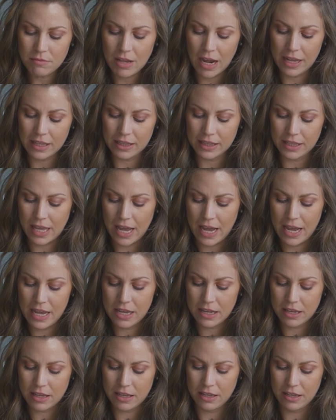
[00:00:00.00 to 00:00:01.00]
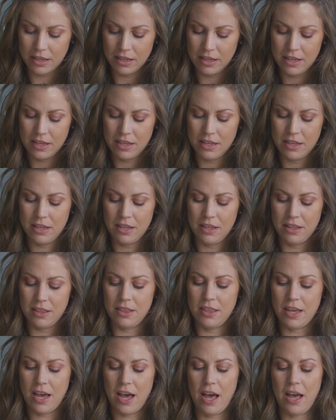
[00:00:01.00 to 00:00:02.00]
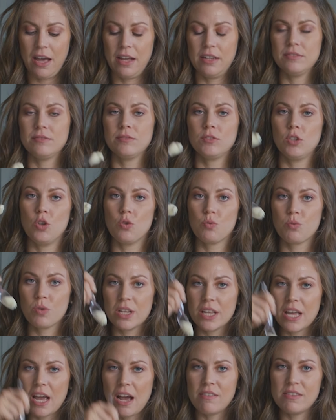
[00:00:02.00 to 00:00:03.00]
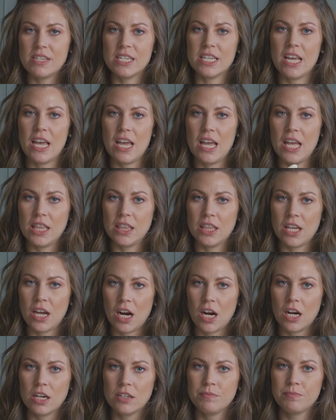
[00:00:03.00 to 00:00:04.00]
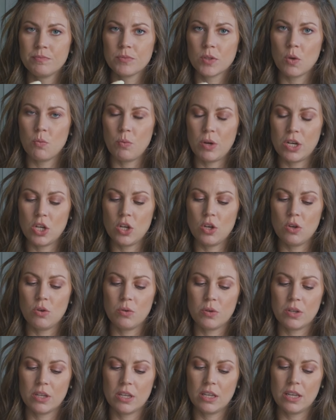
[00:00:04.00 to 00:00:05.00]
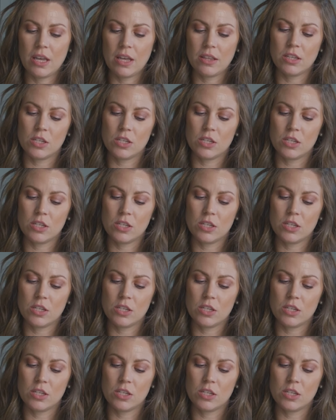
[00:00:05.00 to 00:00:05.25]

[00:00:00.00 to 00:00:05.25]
I like that you really have to get in there when you get the